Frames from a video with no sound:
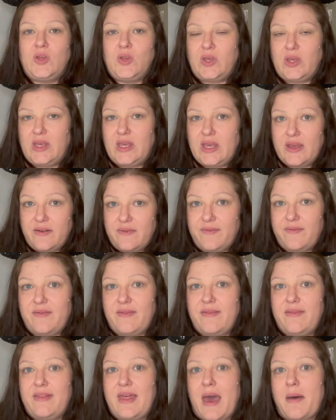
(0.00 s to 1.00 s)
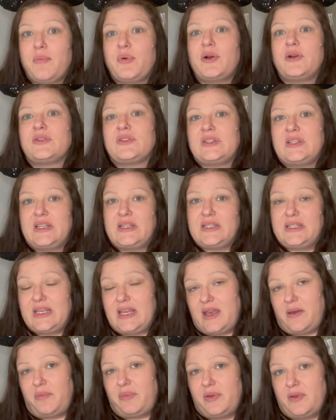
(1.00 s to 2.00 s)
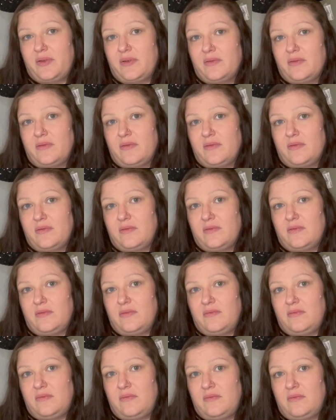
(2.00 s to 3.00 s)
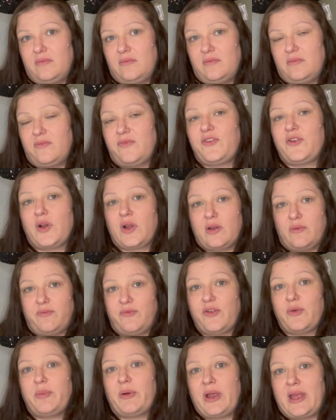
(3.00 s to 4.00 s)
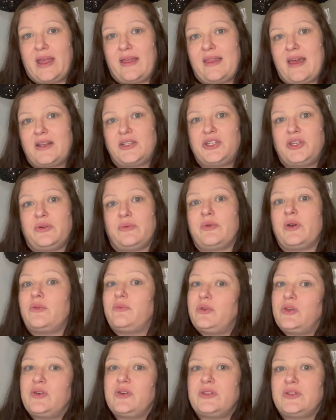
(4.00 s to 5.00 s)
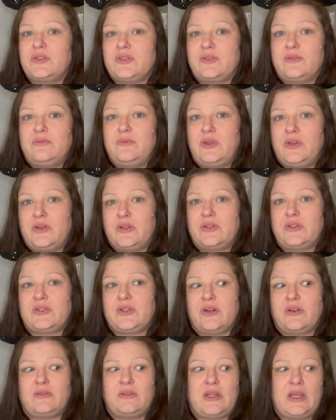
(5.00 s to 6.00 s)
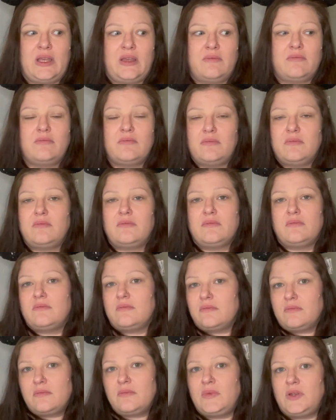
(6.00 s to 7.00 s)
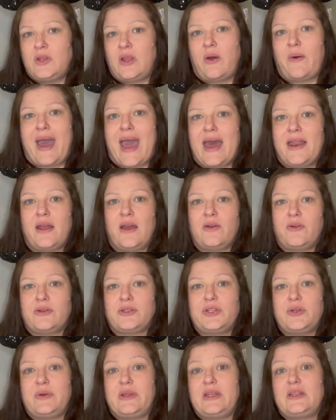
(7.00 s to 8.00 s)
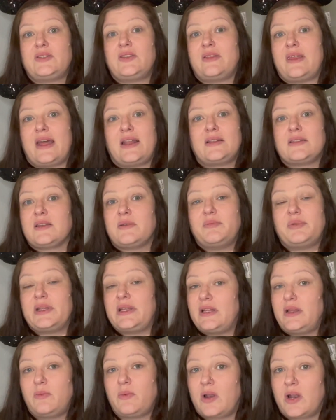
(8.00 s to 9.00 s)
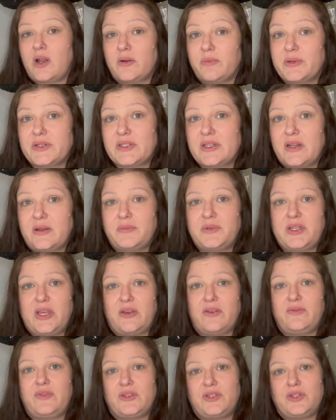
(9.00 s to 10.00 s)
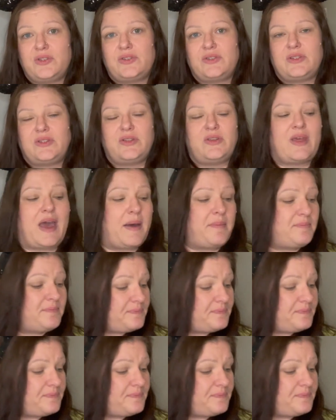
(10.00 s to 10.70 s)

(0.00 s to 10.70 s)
give that person a tip for bringing that to your room, you can certainly, you know, add on gratuity. So that is completely 100% up to you if you choose to do that.